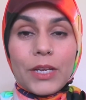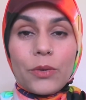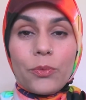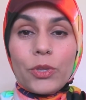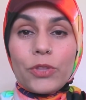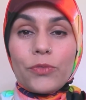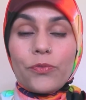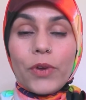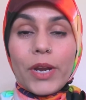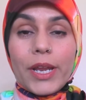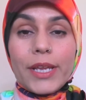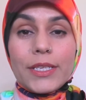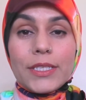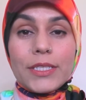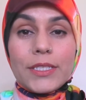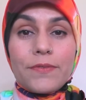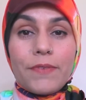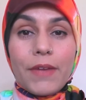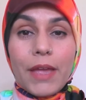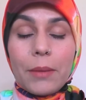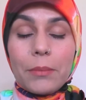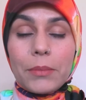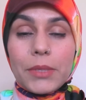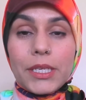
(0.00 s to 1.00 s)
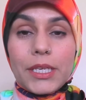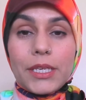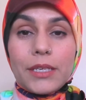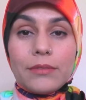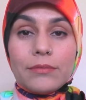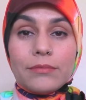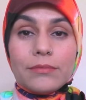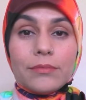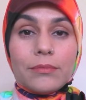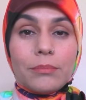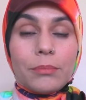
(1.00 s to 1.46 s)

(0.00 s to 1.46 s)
with friends, family,